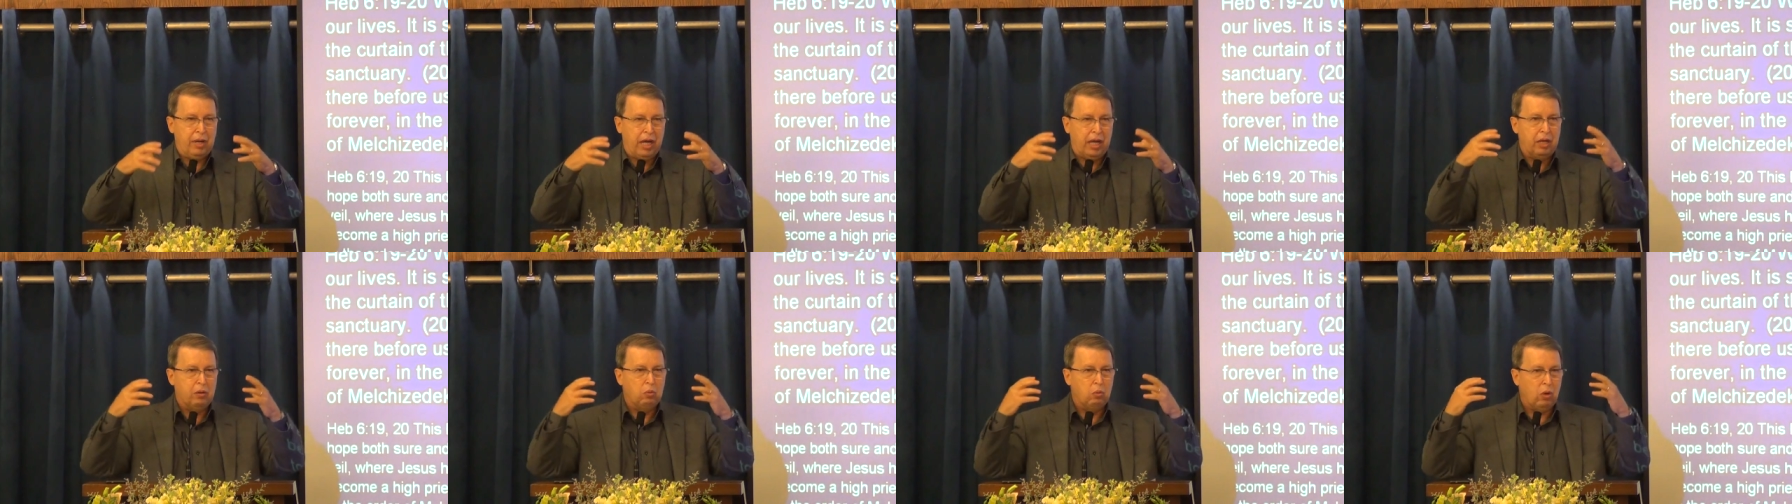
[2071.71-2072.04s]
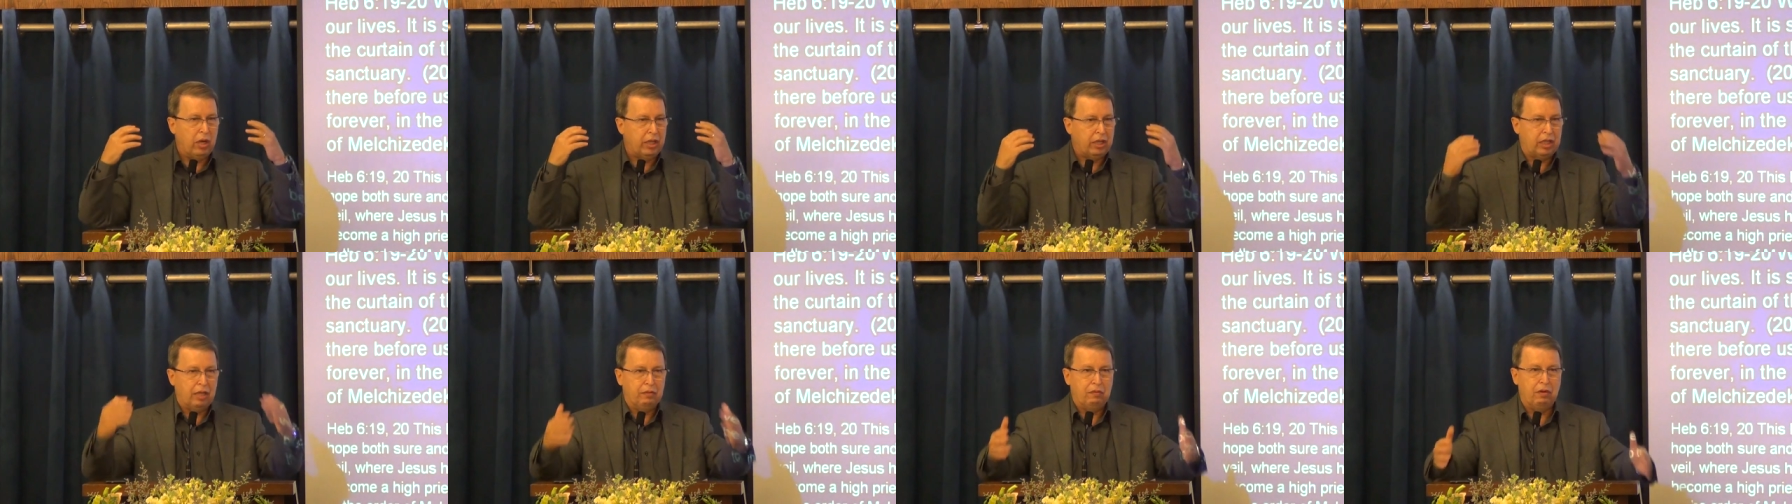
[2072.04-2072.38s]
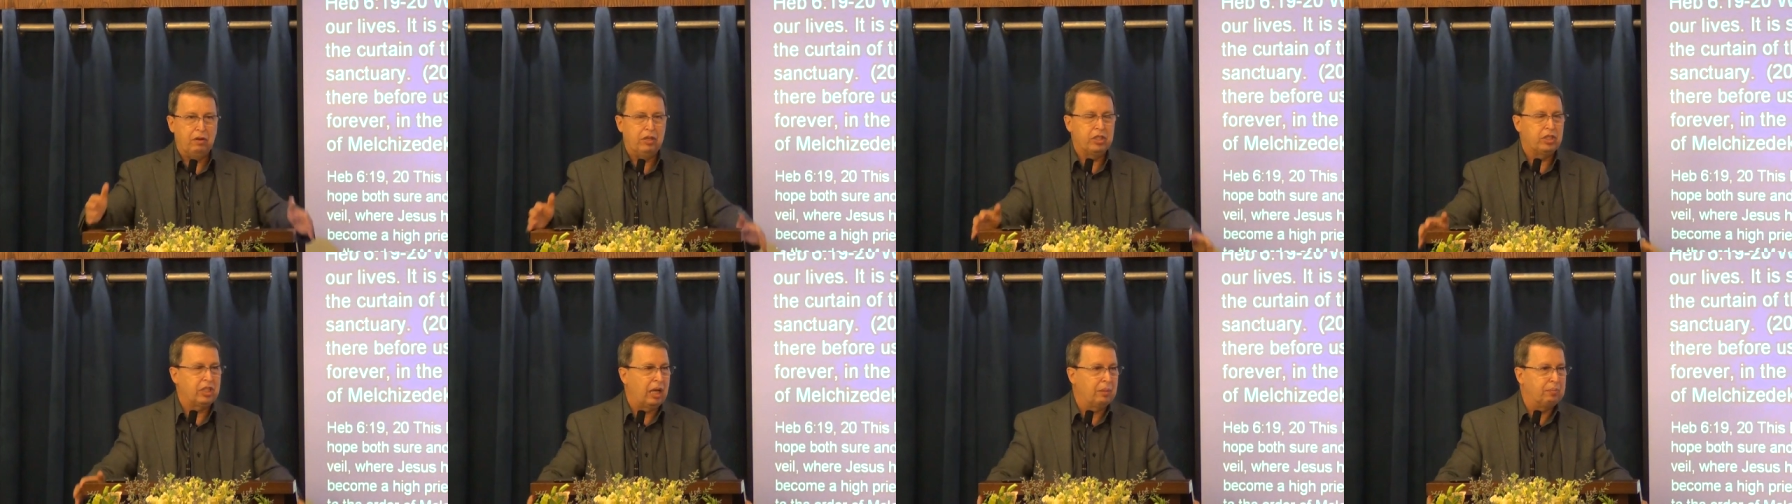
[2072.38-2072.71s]
by
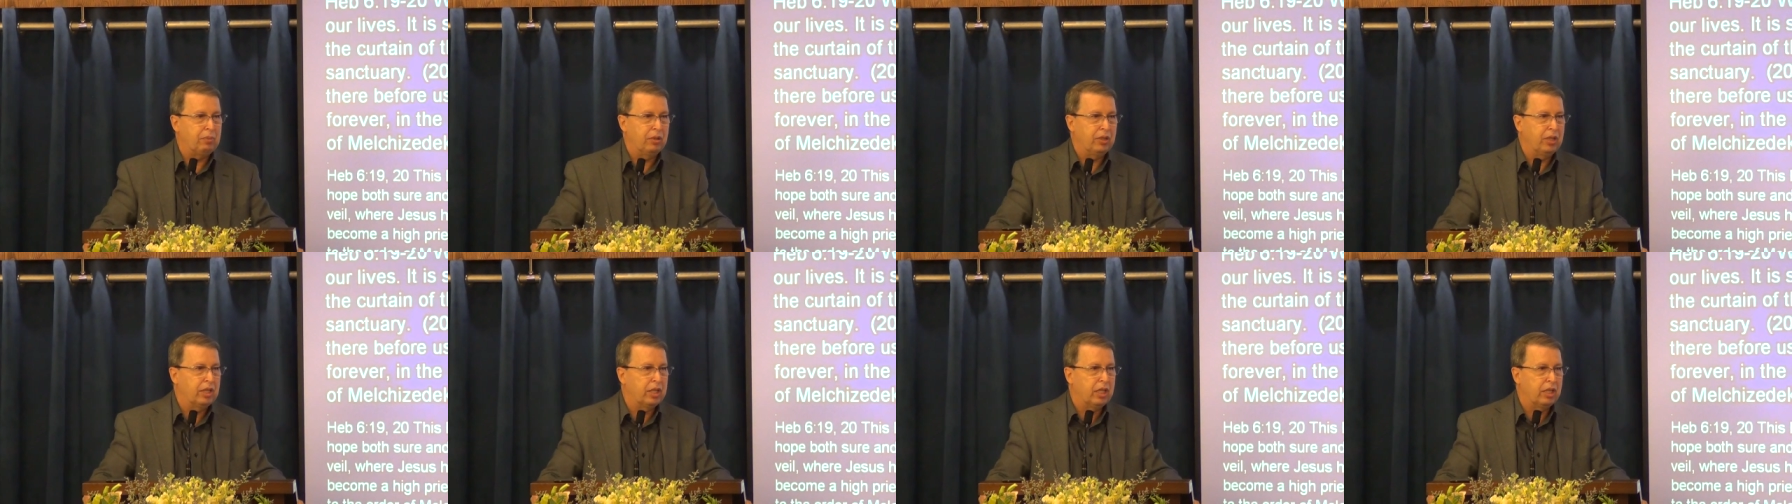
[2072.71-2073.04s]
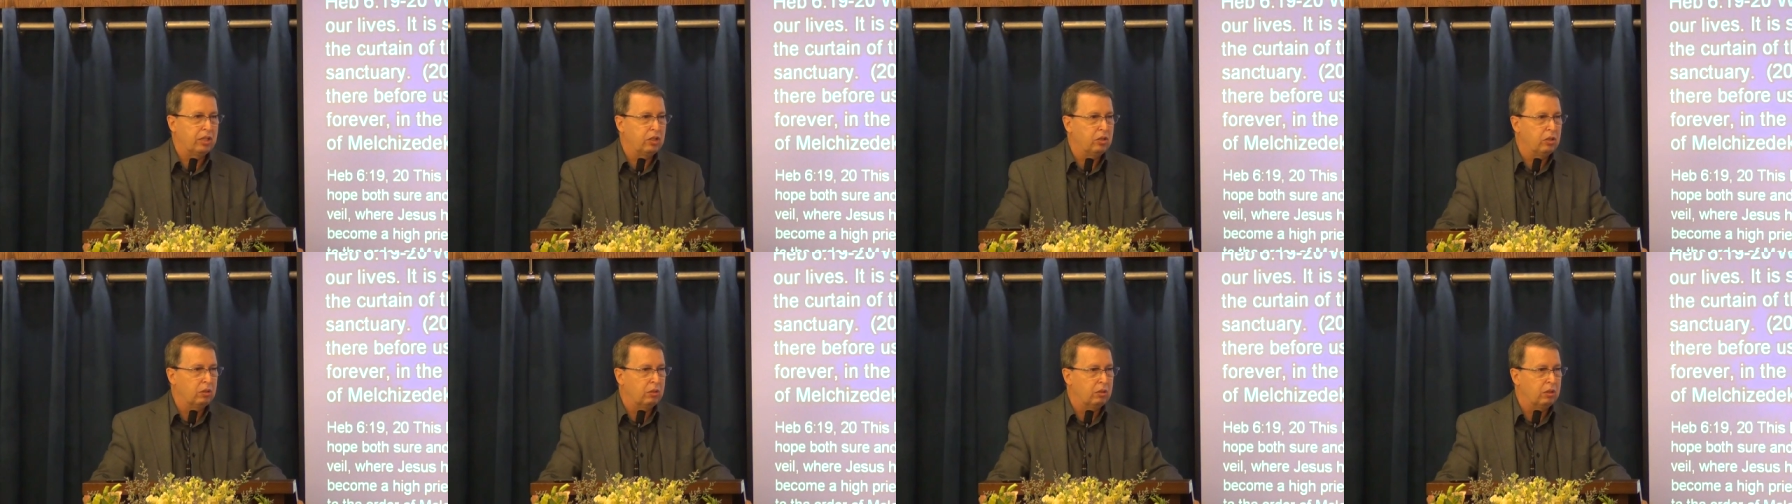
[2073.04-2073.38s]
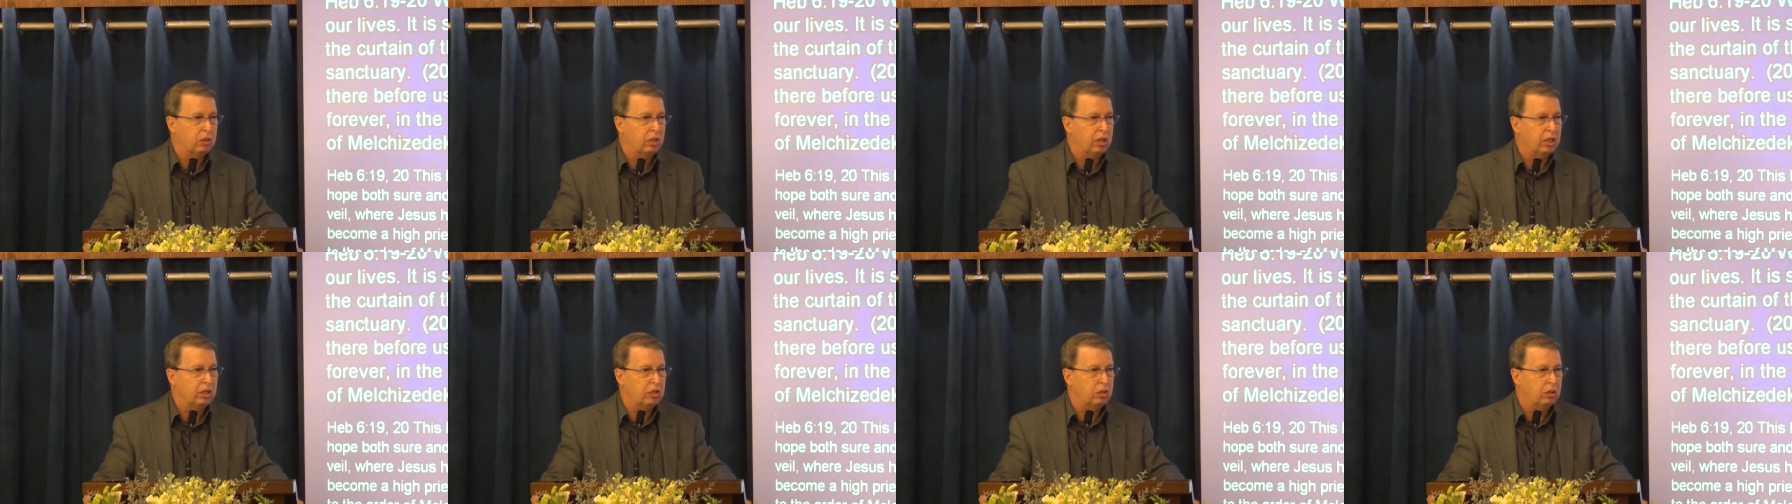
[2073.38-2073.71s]
whatever is happening in
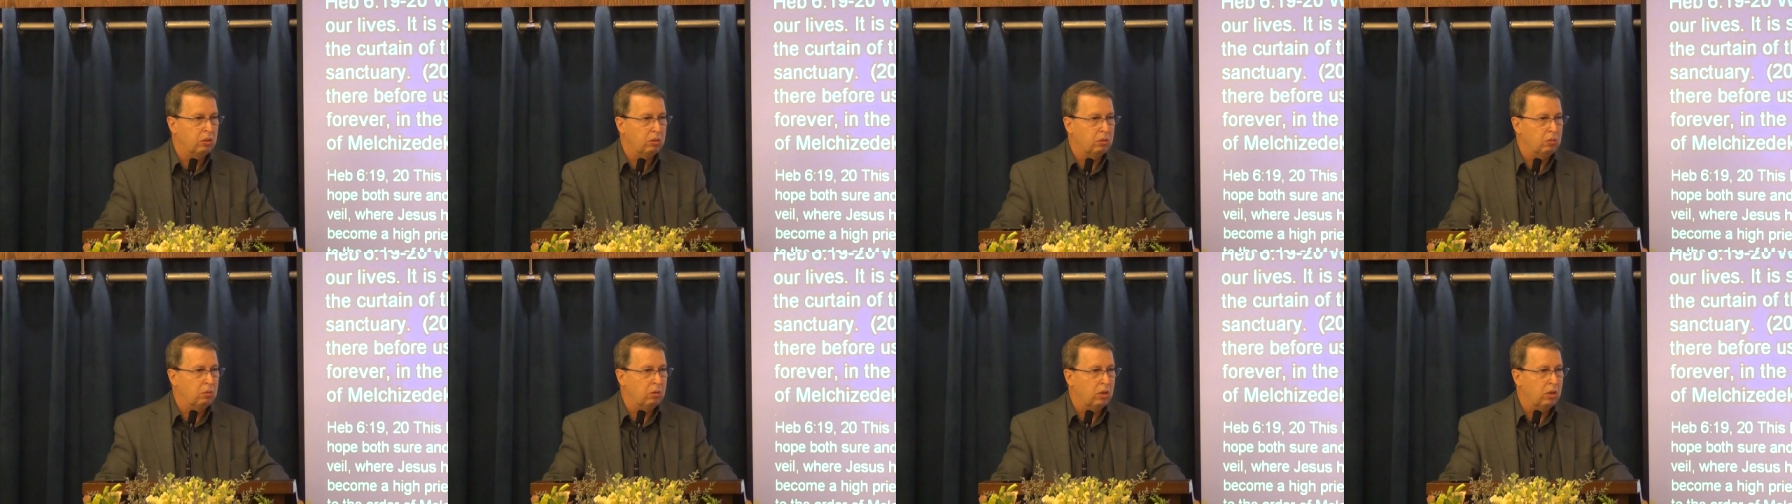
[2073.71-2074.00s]
your